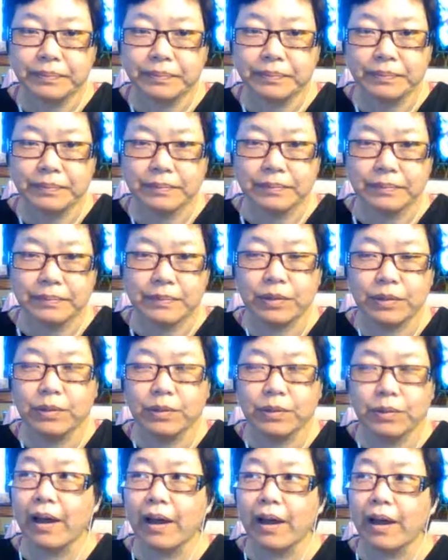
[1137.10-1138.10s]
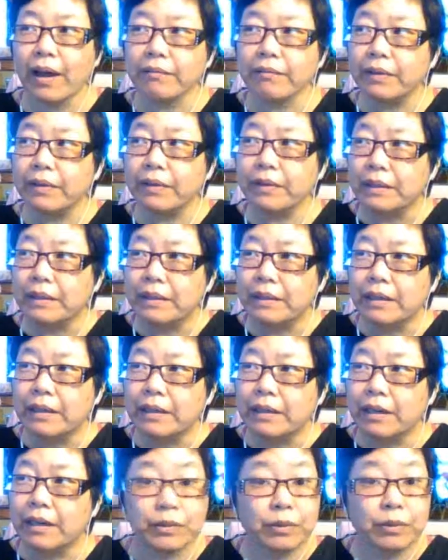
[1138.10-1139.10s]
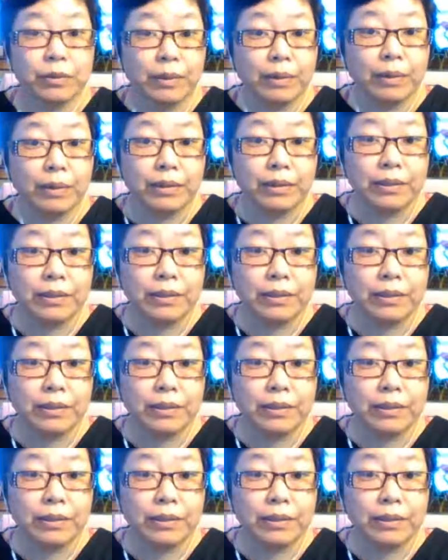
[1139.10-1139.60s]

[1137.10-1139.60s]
you are using this with